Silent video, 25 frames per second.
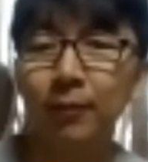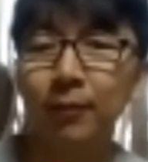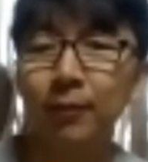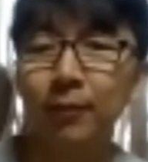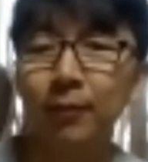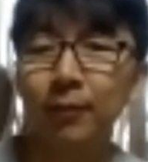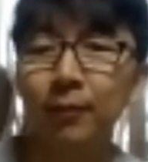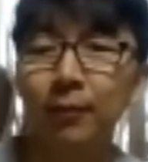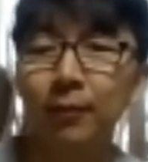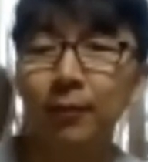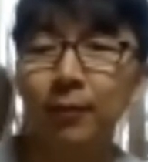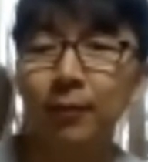
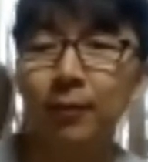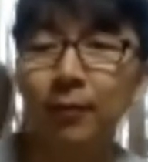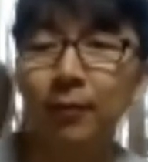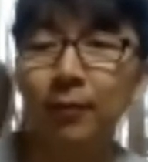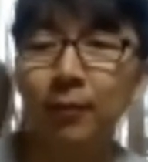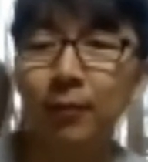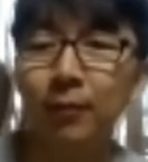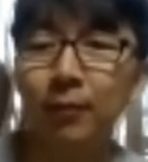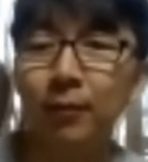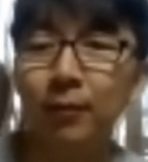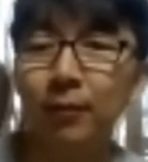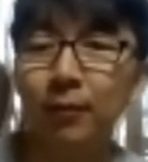
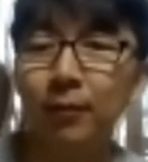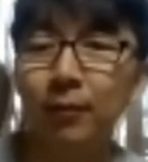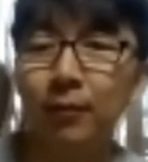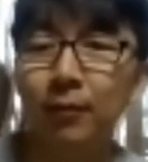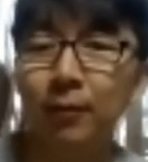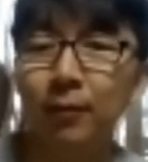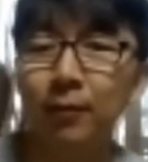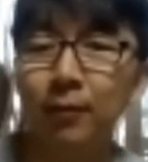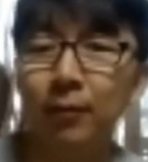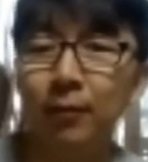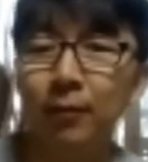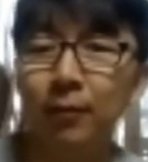
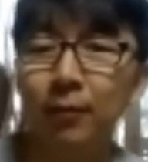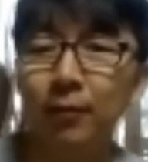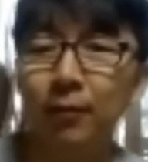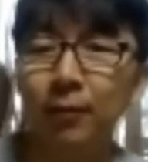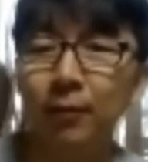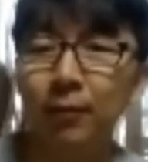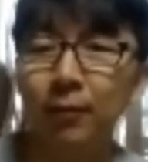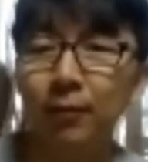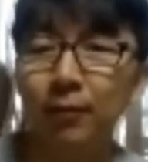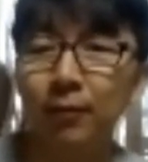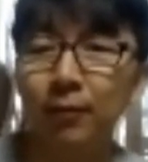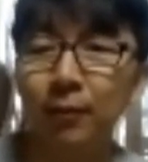
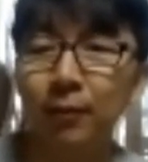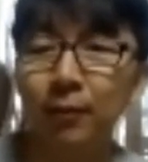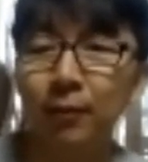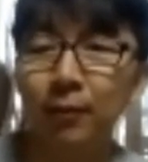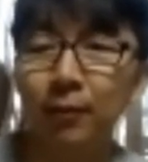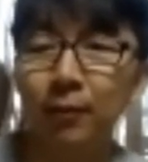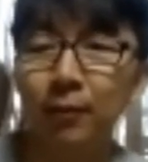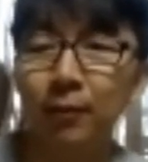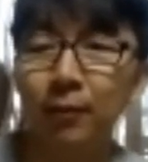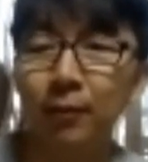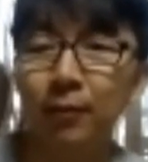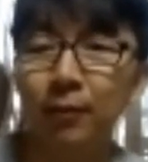
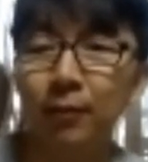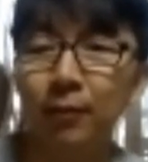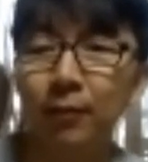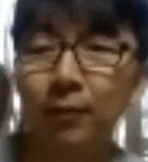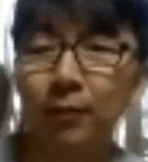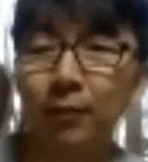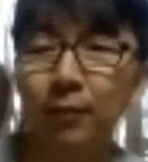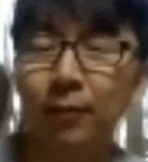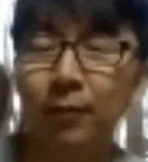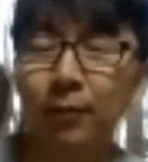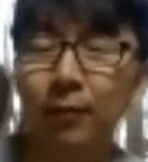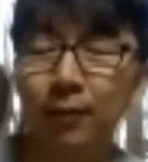
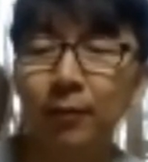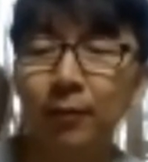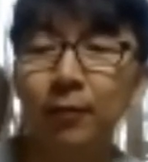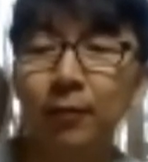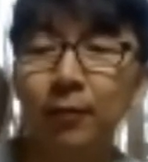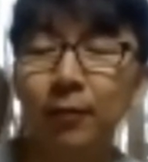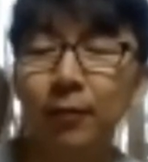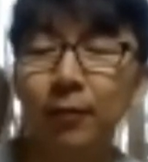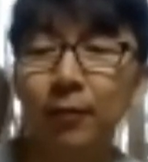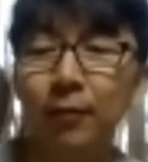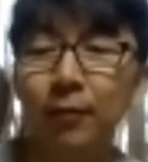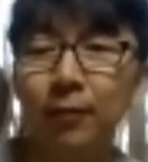
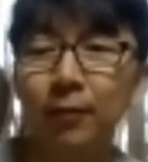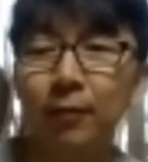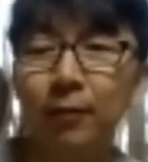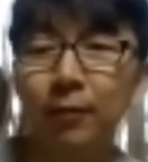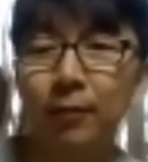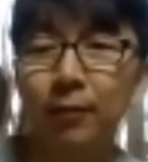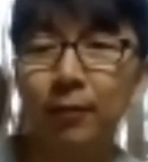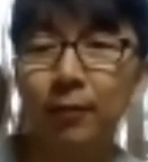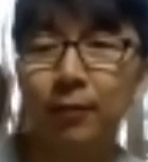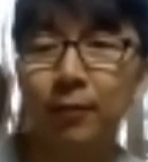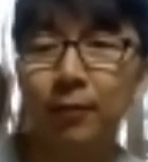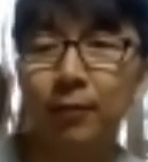
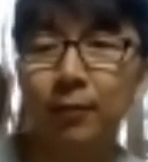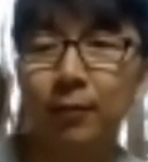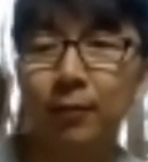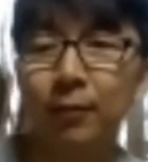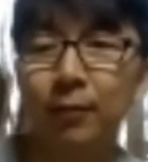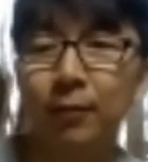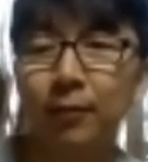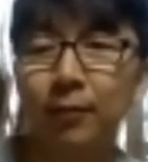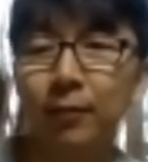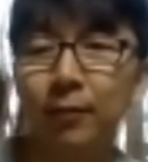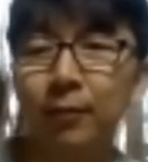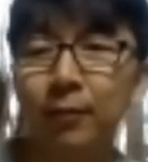
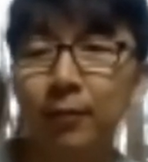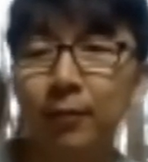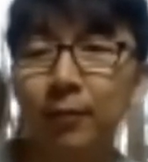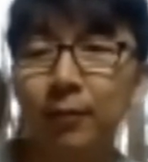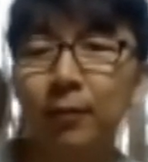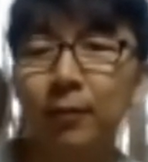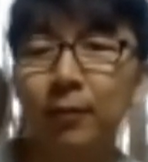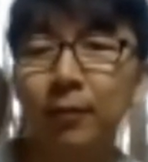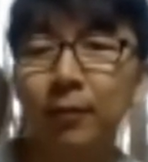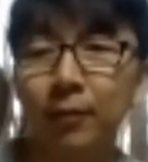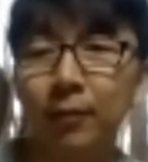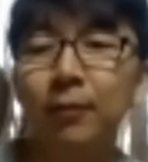
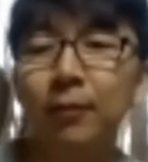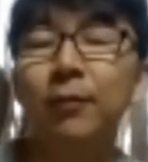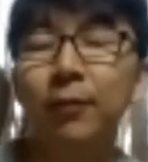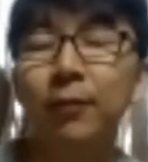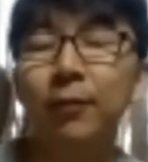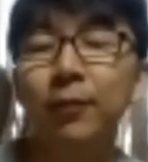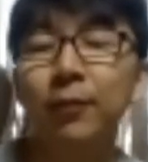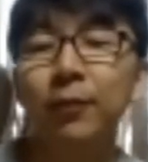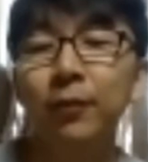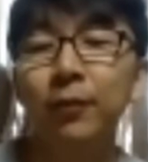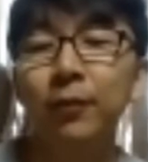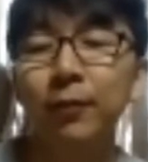
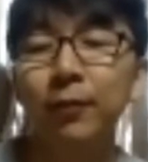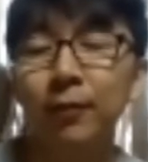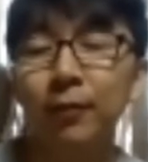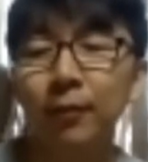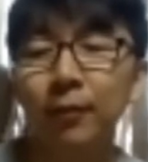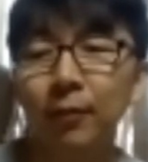(silent)